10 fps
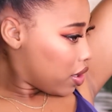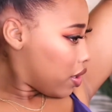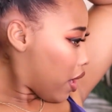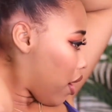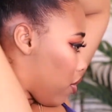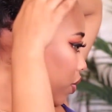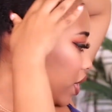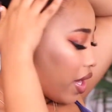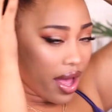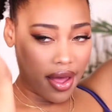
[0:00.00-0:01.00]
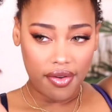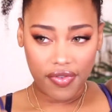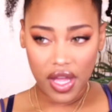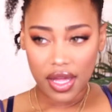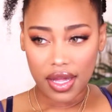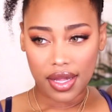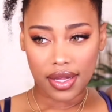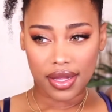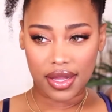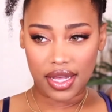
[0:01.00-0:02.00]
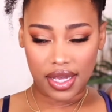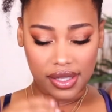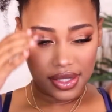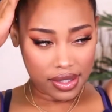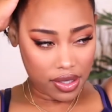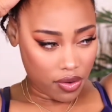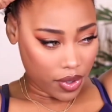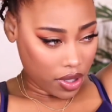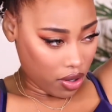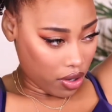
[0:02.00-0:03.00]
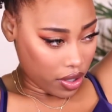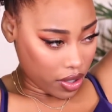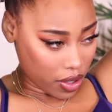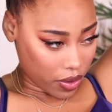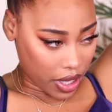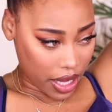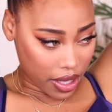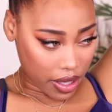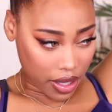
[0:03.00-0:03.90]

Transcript: now we have this going on, okay?